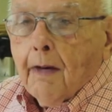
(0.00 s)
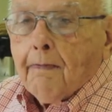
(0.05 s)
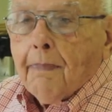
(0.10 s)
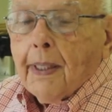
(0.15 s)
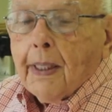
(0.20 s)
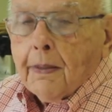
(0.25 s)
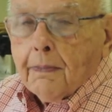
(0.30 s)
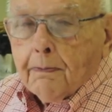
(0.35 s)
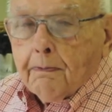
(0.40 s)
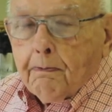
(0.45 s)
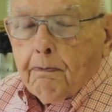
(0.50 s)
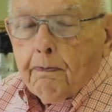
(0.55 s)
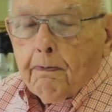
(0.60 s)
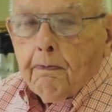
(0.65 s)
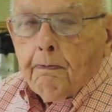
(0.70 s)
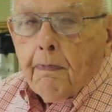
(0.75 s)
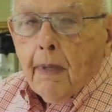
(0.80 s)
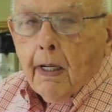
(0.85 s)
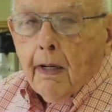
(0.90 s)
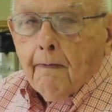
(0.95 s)
been
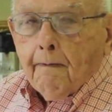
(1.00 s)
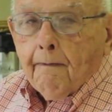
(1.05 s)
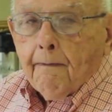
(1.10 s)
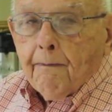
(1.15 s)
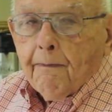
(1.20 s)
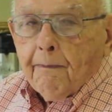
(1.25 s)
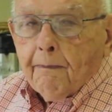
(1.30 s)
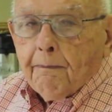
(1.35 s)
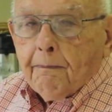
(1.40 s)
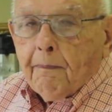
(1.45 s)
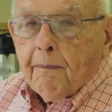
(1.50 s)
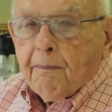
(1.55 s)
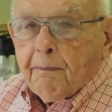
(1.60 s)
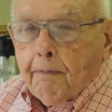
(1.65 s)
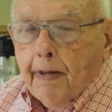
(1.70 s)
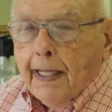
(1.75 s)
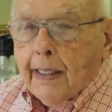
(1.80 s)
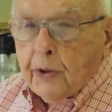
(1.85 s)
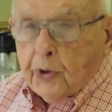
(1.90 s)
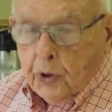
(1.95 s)

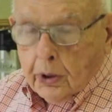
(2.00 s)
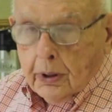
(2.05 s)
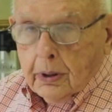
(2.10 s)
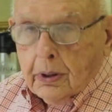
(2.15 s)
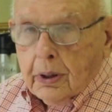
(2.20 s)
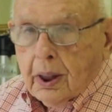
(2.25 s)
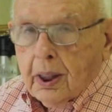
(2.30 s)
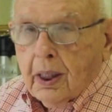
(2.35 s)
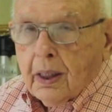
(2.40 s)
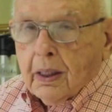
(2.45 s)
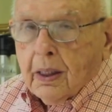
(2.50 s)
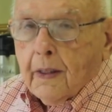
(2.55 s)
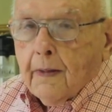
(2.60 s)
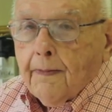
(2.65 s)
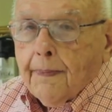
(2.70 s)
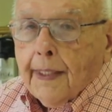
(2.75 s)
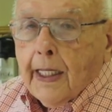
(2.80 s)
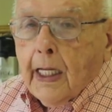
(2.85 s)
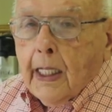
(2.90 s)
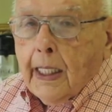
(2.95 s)
patients
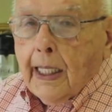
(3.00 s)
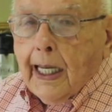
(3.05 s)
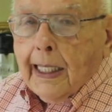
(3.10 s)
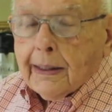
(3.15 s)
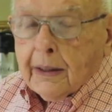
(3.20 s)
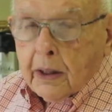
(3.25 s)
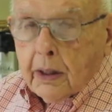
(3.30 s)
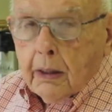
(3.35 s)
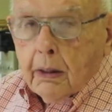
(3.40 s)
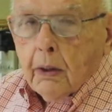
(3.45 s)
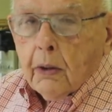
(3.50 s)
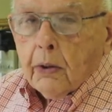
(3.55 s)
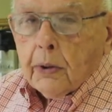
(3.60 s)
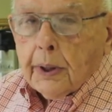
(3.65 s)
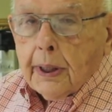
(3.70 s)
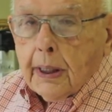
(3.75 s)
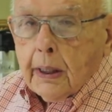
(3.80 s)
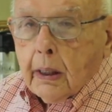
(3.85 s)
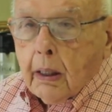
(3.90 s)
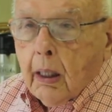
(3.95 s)
here at the
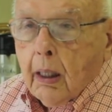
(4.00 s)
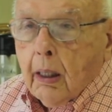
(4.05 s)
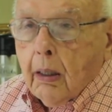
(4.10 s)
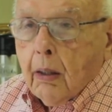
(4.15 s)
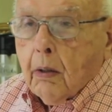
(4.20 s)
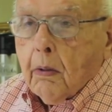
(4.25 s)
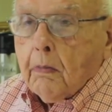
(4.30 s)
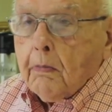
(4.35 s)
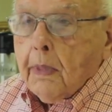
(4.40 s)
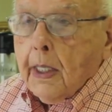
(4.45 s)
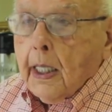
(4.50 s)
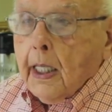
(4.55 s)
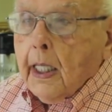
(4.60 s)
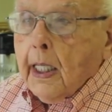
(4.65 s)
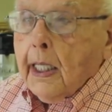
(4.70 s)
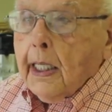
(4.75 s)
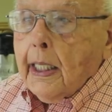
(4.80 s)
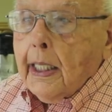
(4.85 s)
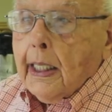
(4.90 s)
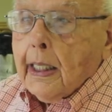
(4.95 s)
nursing home
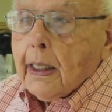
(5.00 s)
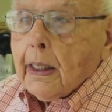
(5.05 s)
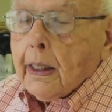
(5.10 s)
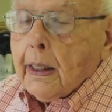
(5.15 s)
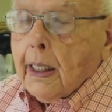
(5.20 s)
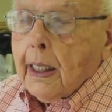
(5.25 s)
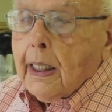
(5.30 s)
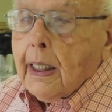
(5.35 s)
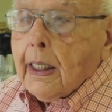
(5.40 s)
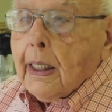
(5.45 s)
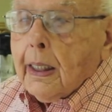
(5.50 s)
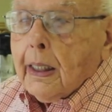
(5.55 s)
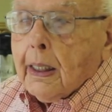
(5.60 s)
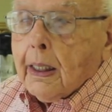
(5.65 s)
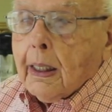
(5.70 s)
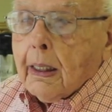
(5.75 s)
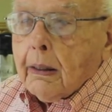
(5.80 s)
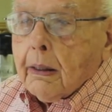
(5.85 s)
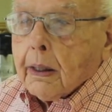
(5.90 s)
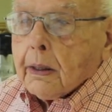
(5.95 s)
in the,
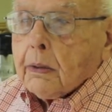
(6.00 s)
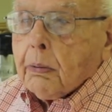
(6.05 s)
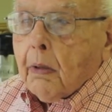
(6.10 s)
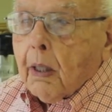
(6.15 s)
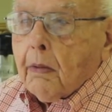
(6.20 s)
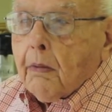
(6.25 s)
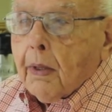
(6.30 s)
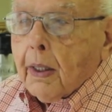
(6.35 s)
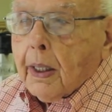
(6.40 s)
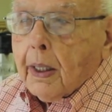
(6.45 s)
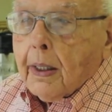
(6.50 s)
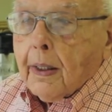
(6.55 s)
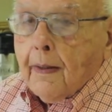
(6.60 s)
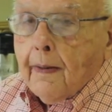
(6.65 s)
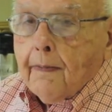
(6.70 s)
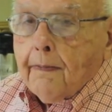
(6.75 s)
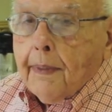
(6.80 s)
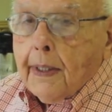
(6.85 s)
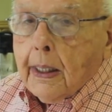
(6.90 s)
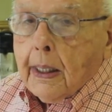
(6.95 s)
goodness, what would it
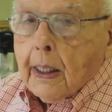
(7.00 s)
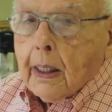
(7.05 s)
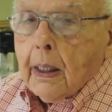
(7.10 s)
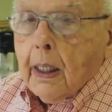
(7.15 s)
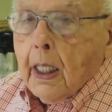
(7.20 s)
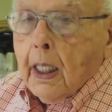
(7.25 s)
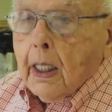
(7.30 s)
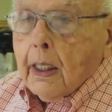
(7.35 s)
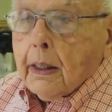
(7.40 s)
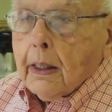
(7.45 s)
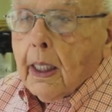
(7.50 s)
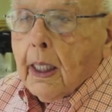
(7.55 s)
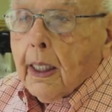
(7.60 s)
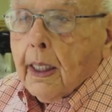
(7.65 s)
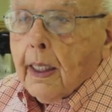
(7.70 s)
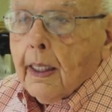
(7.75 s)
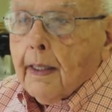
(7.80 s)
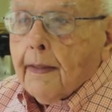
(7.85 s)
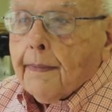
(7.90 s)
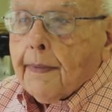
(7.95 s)
have been,
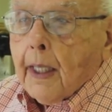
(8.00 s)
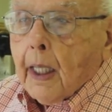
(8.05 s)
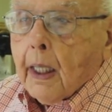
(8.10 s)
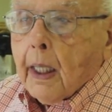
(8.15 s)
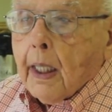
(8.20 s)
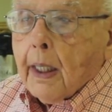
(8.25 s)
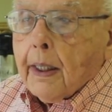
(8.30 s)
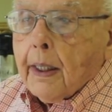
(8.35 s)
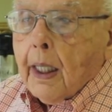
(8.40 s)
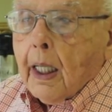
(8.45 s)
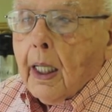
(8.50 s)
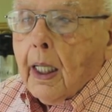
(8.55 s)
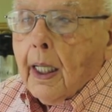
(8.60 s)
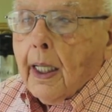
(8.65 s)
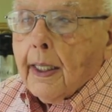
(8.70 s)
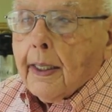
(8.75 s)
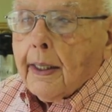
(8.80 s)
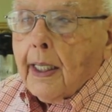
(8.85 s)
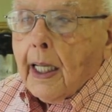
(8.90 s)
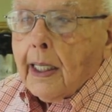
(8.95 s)
the
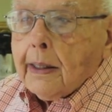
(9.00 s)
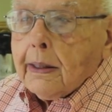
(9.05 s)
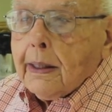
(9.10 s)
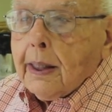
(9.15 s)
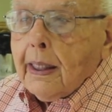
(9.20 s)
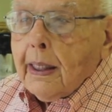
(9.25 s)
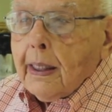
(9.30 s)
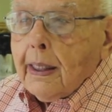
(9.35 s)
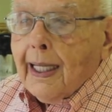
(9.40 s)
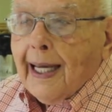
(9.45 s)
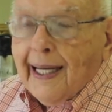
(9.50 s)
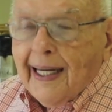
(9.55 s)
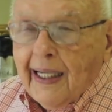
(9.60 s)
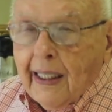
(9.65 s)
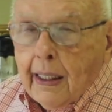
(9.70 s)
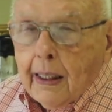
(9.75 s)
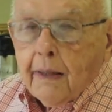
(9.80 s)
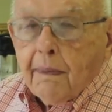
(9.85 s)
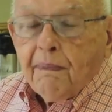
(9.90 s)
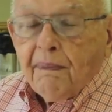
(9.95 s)

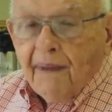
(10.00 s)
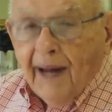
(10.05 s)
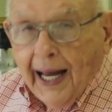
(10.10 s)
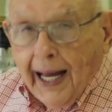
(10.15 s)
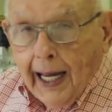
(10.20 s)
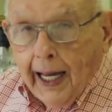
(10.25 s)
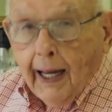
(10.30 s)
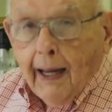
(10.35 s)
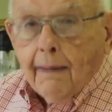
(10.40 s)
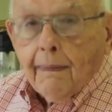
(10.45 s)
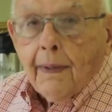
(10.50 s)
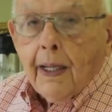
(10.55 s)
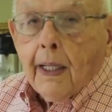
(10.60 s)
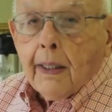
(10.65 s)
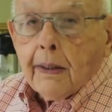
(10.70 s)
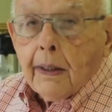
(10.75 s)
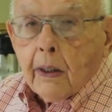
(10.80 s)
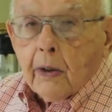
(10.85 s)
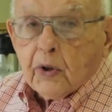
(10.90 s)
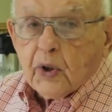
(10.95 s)
1985, I
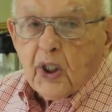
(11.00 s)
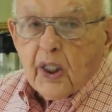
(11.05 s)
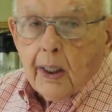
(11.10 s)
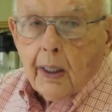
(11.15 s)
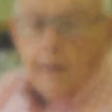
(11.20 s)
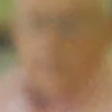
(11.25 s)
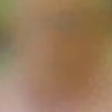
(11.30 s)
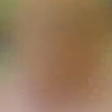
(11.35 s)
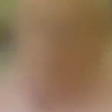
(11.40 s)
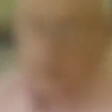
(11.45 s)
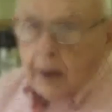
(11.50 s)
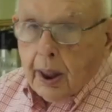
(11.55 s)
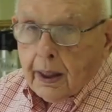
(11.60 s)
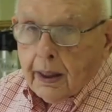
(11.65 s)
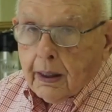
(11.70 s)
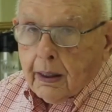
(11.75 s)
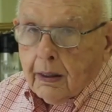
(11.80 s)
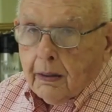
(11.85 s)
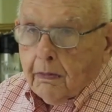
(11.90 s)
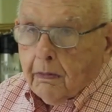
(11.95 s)
dare say. I would
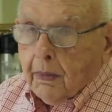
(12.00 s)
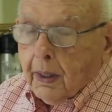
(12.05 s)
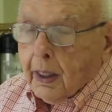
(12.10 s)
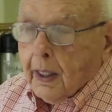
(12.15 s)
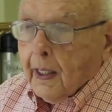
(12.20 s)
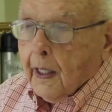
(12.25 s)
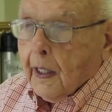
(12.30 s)
take them